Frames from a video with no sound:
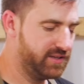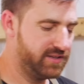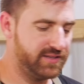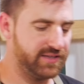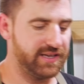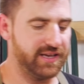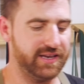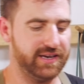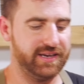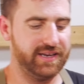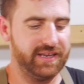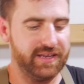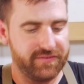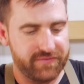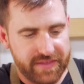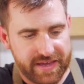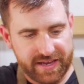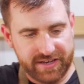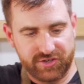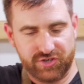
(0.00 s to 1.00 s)
to kind of
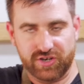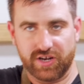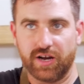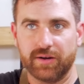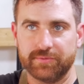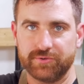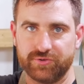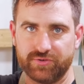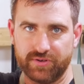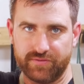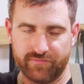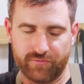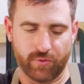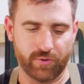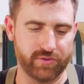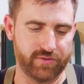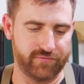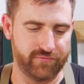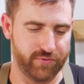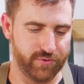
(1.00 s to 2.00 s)
give that geometry
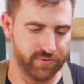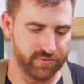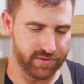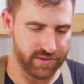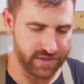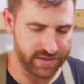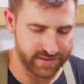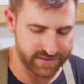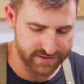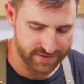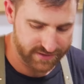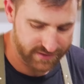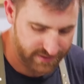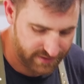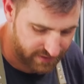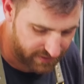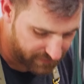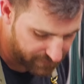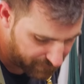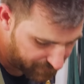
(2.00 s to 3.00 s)
for the food release.
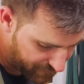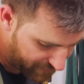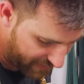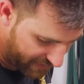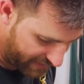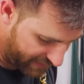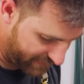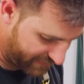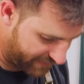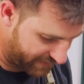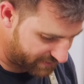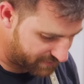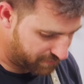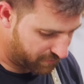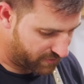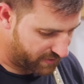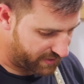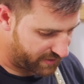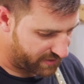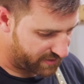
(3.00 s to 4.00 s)
At this
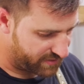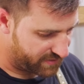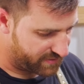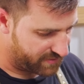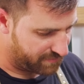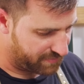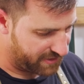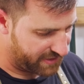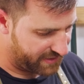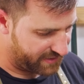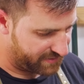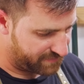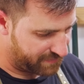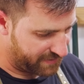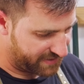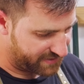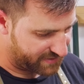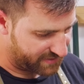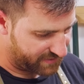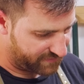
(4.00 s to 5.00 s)
point, the blade is
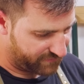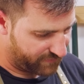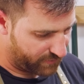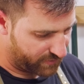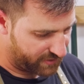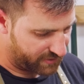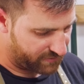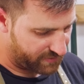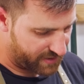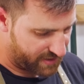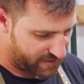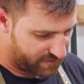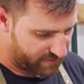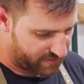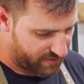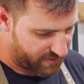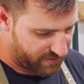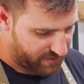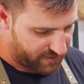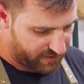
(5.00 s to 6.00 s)
basically fully ground.